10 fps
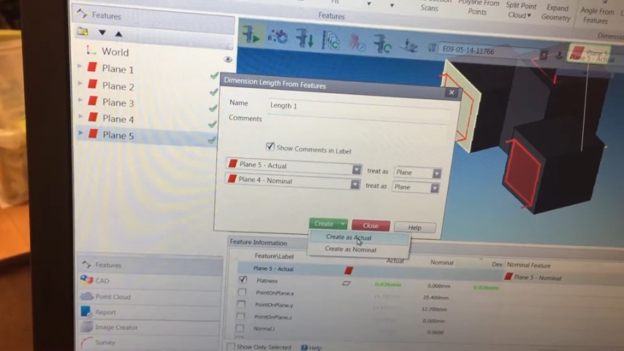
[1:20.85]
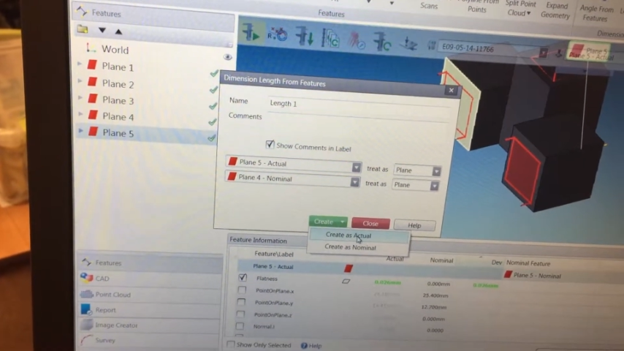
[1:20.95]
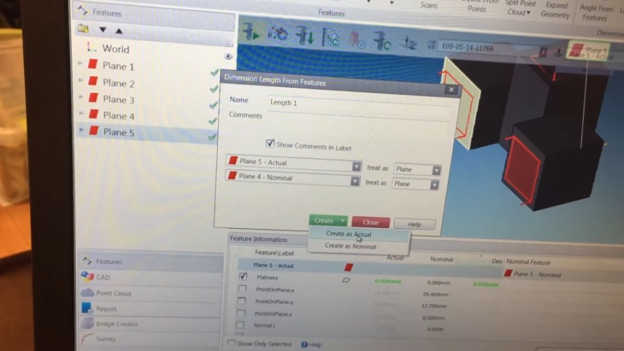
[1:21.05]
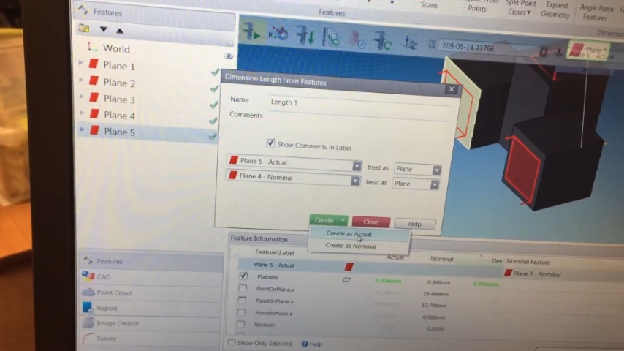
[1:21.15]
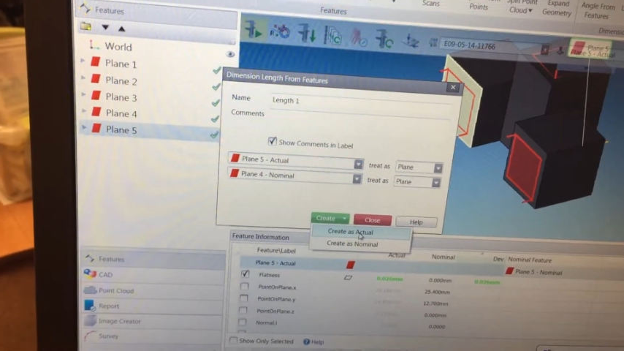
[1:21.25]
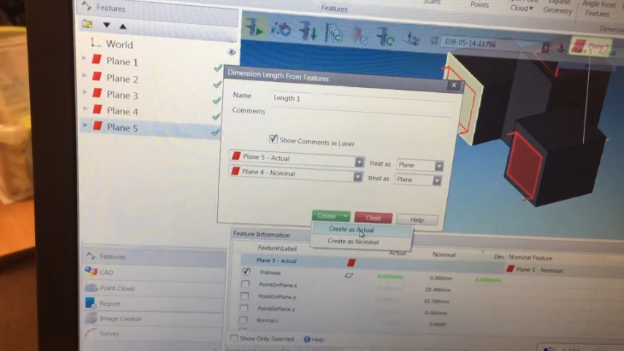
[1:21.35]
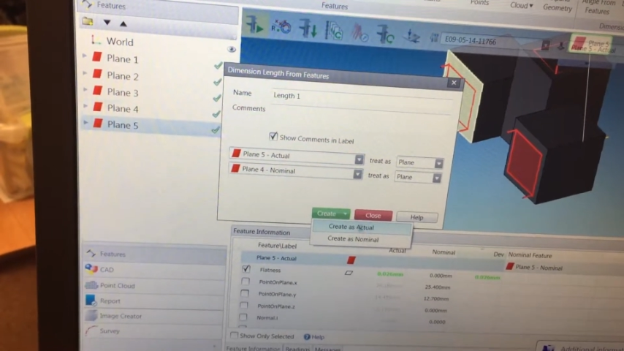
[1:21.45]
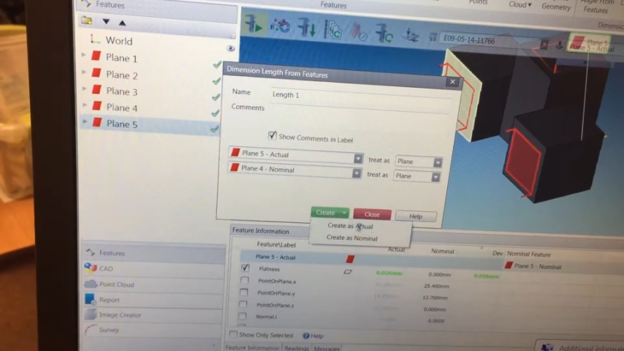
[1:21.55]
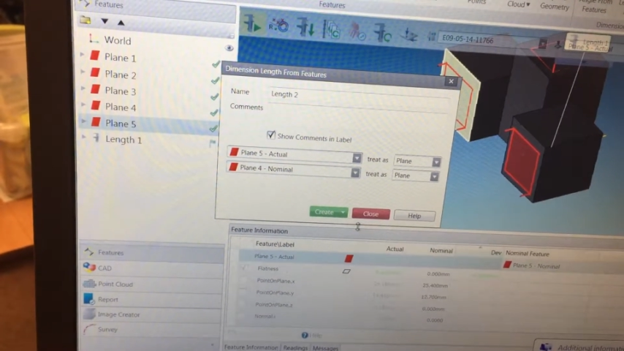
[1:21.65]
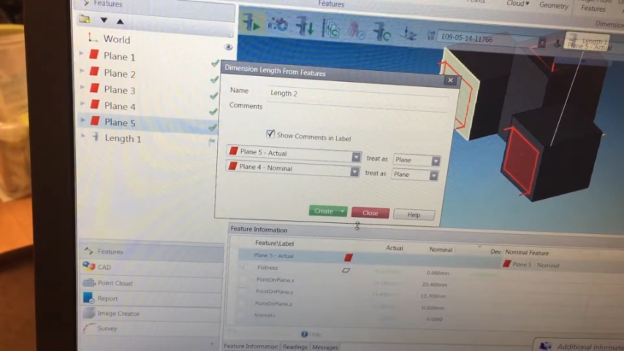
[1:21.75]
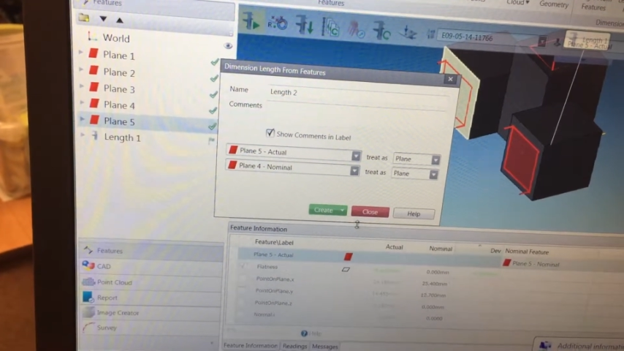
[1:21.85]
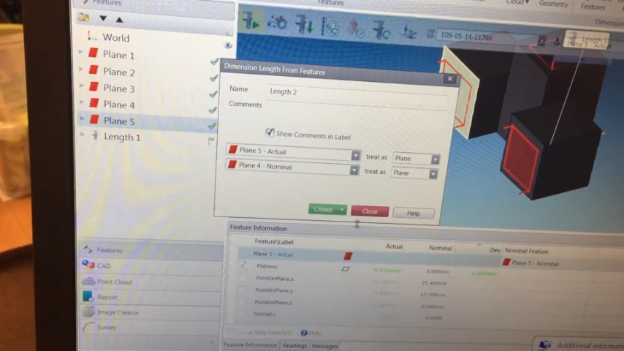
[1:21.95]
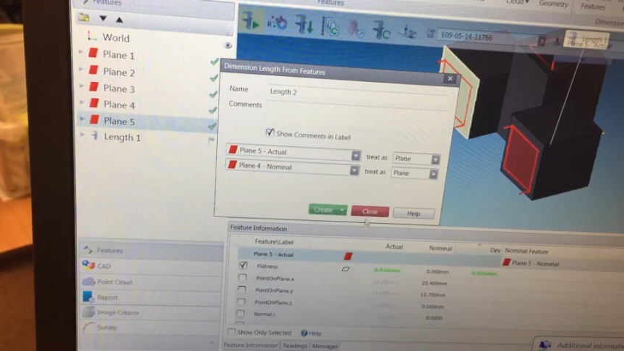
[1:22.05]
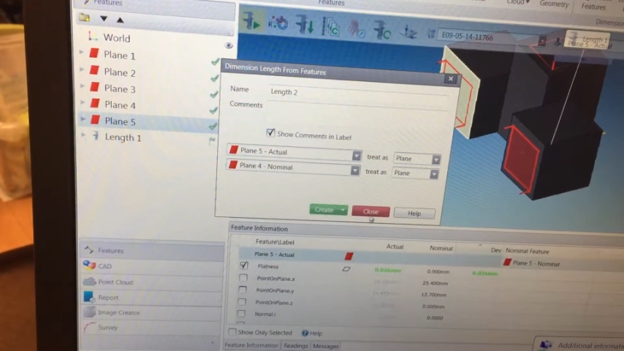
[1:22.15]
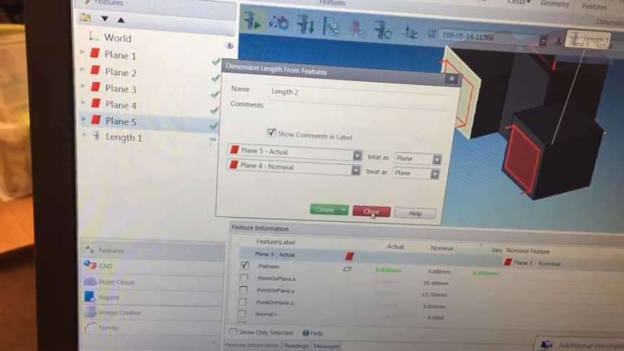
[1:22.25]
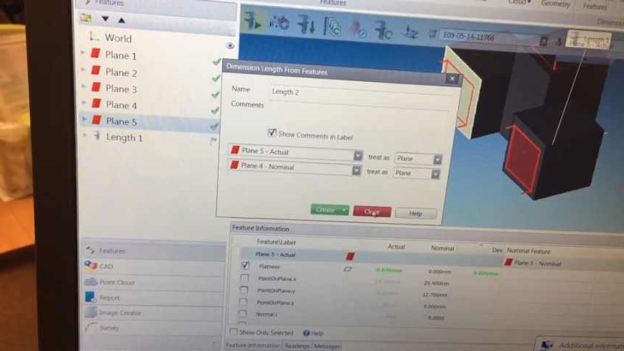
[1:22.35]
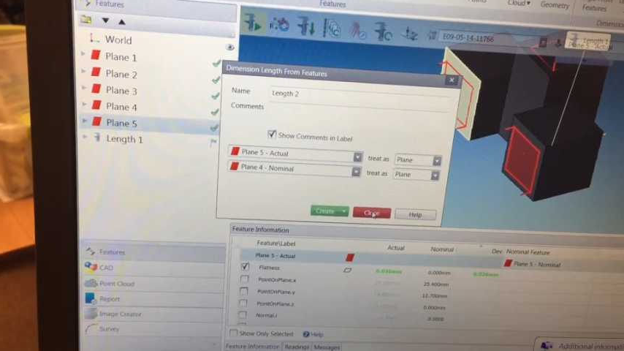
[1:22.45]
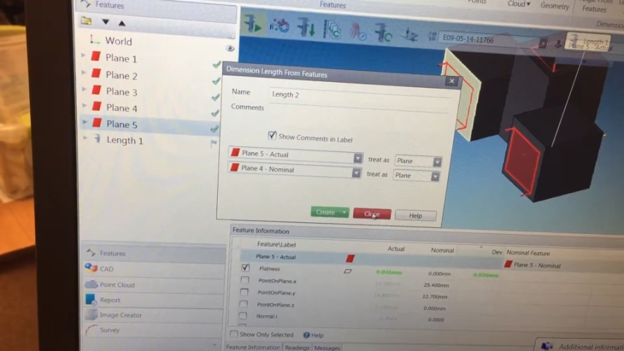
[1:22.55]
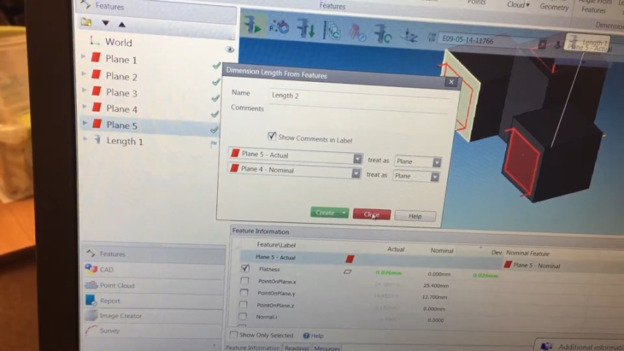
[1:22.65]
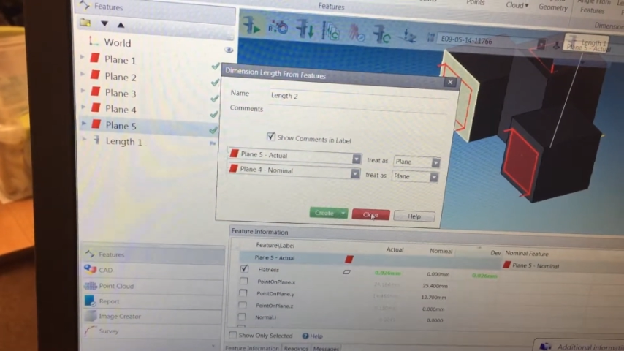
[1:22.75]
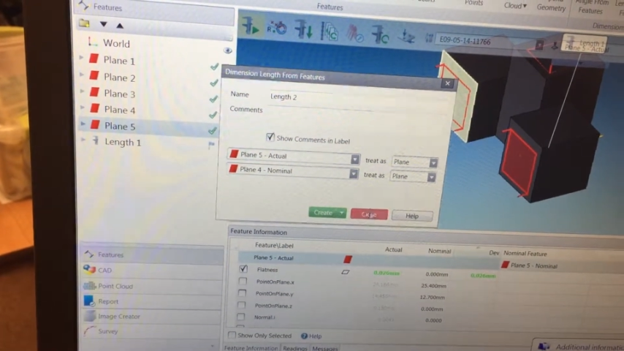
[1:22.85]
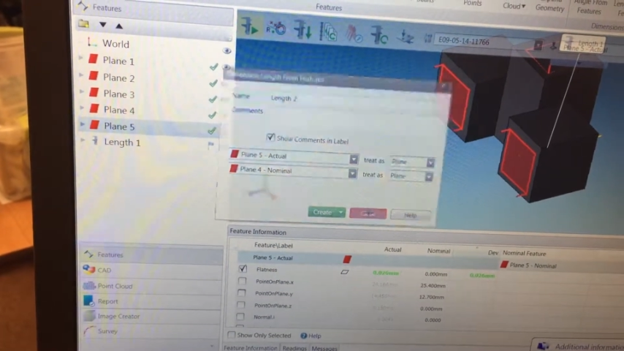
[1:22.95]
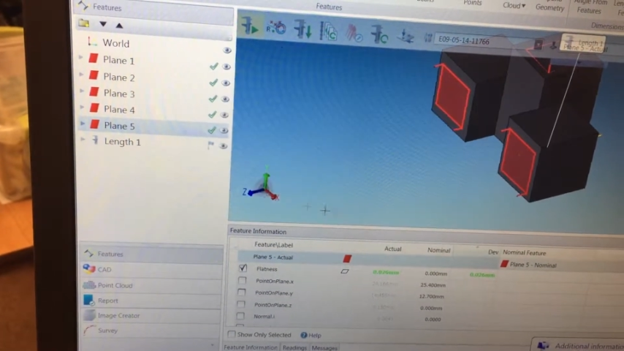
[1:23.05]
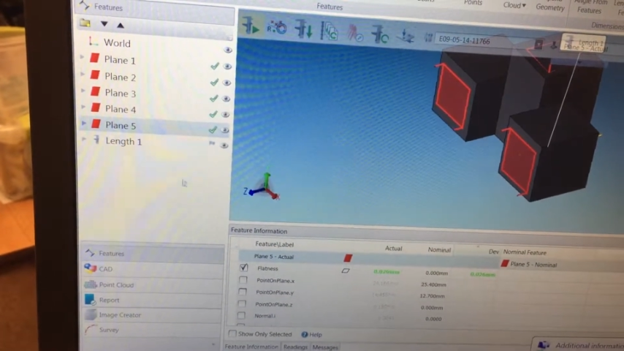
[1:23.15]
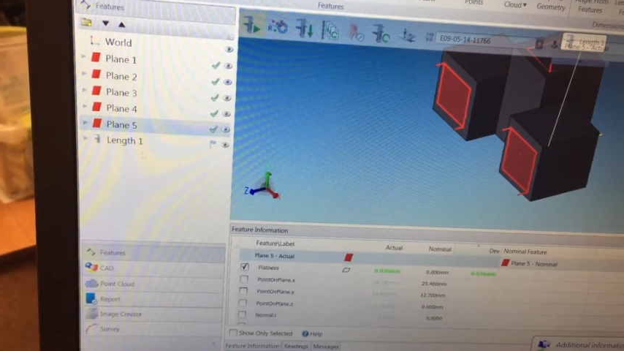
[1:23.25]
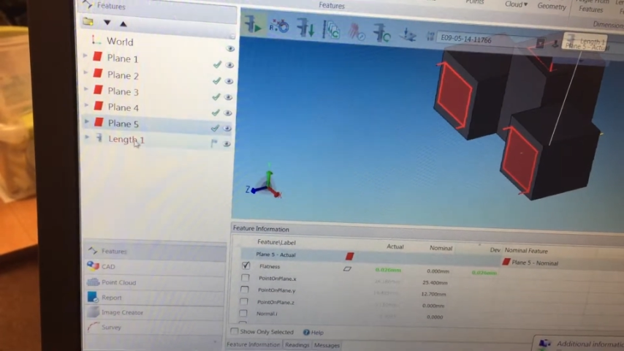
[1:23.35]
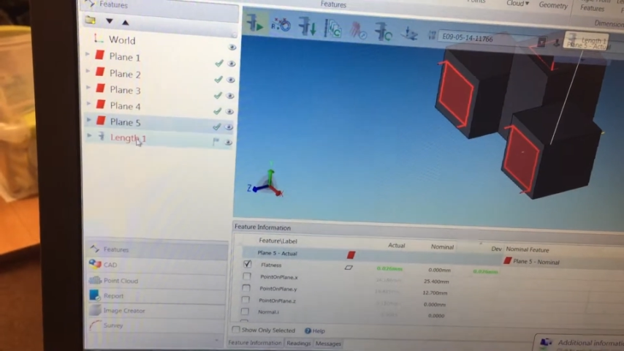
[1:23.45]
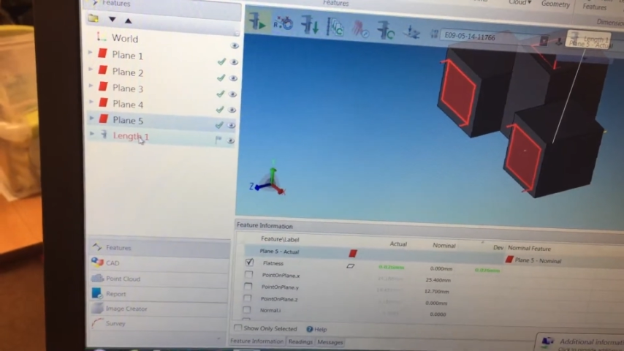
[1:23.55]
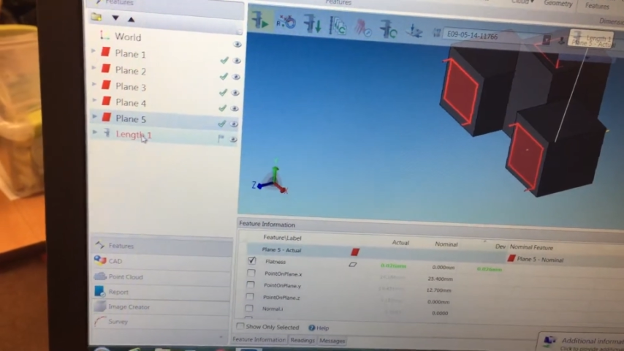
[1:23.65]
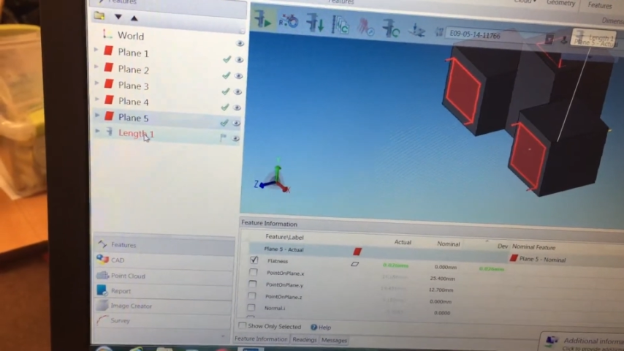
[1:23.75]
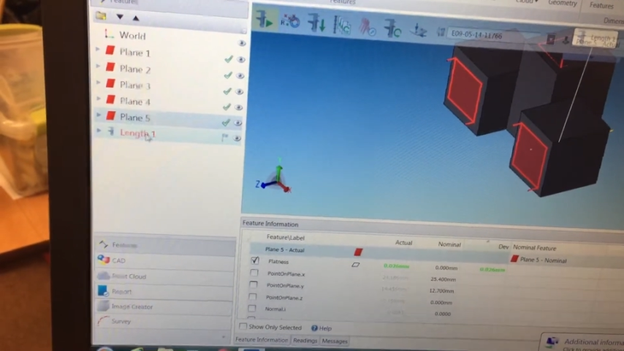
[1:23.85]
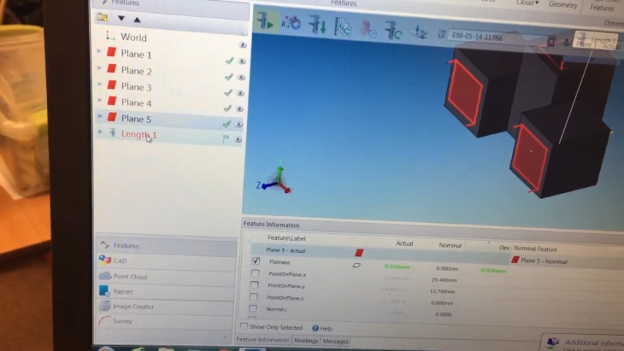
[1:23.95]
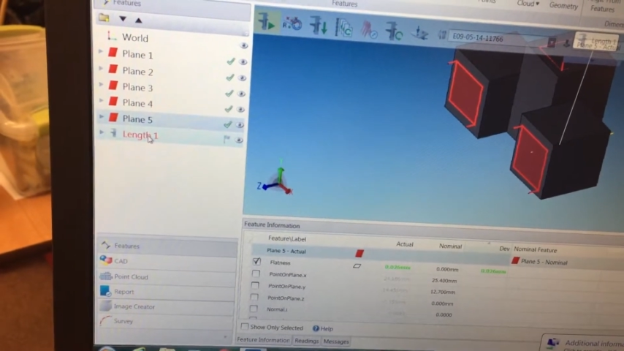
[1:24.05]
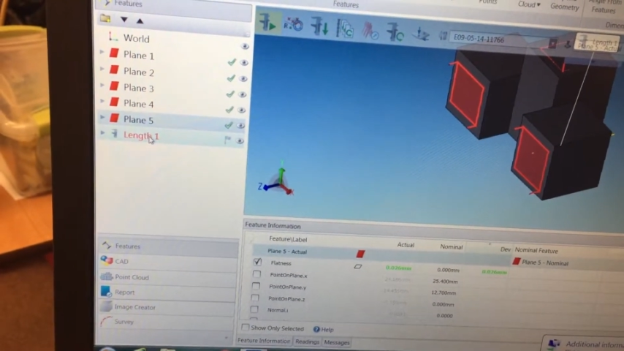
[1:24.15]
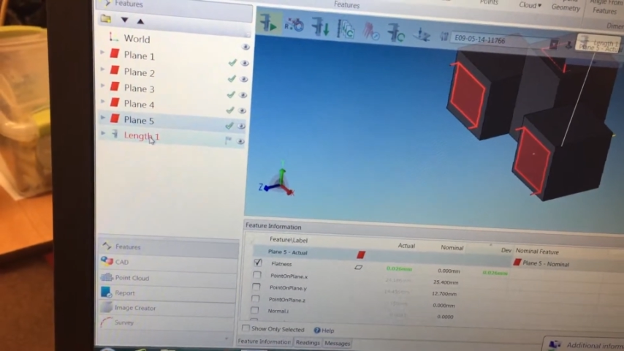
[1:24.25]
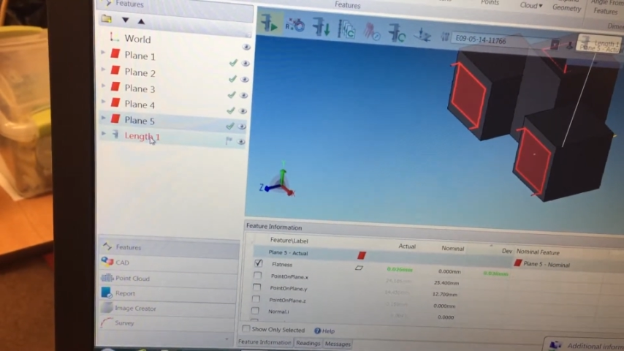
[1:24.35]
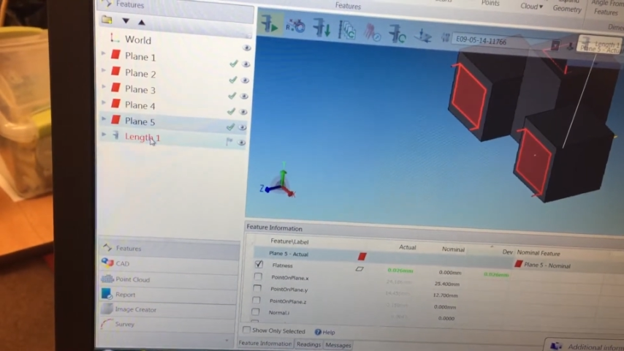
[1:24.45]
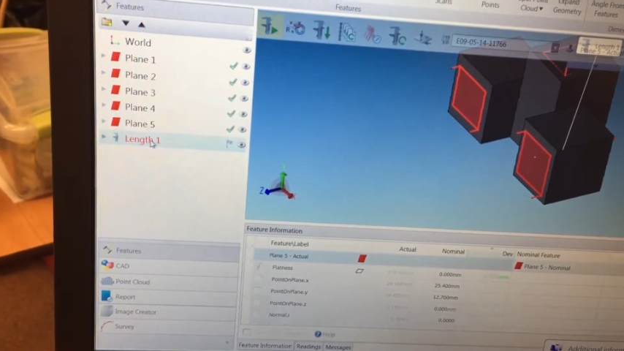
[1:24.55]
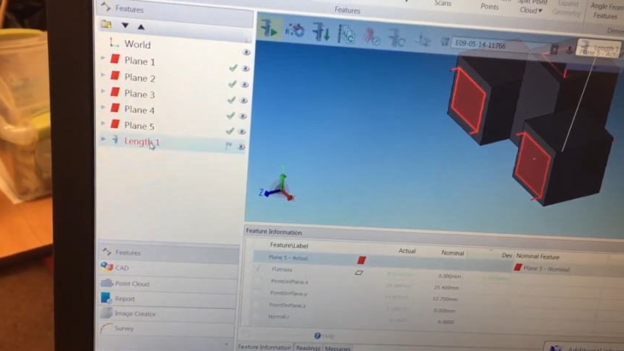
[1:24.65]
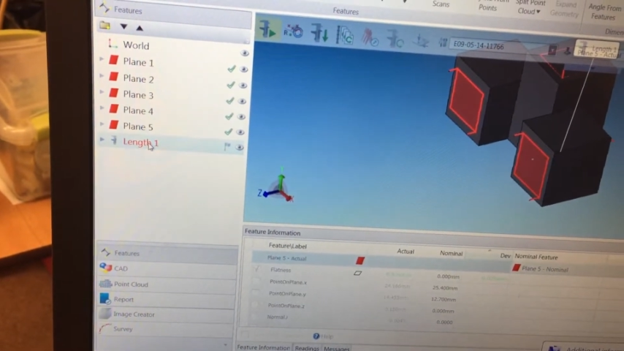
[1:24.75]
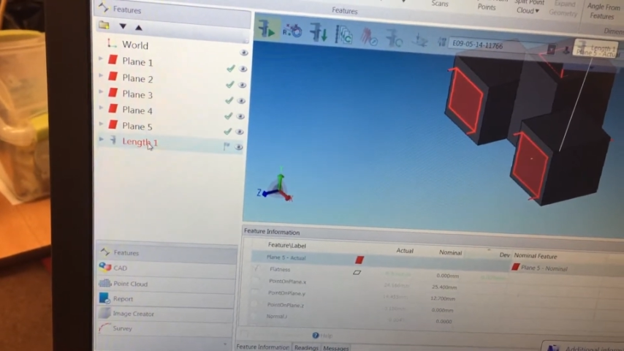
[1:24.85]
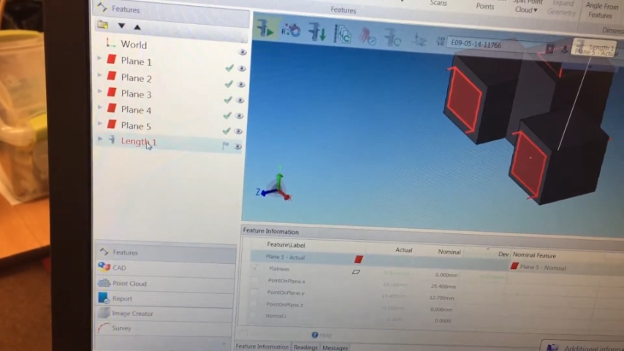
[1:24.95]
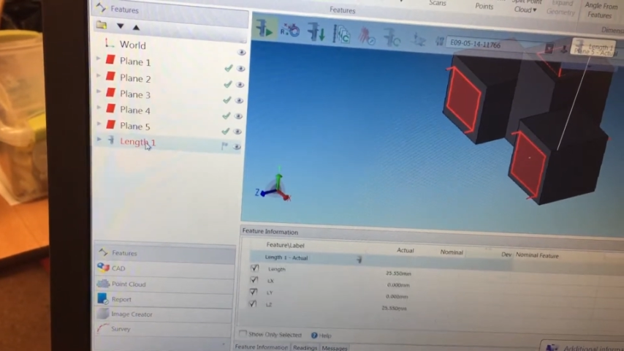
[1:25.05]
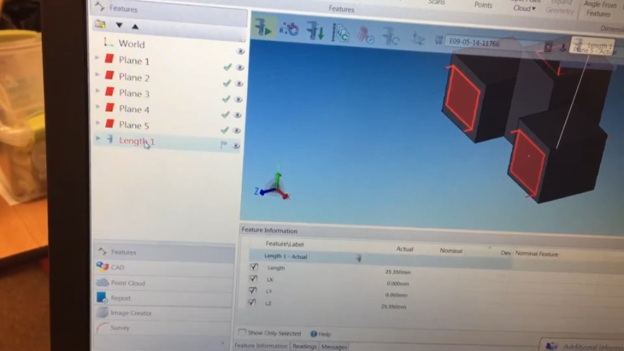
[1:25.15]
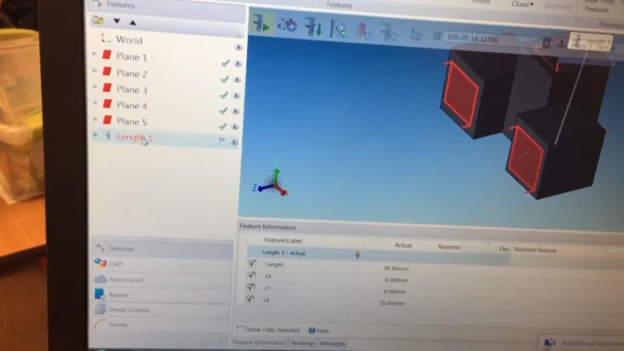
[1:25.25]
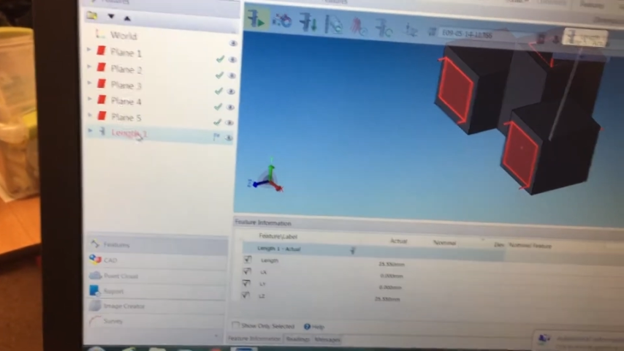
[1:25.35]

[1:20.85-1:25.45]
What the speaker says: Nobody's mouth can be seen.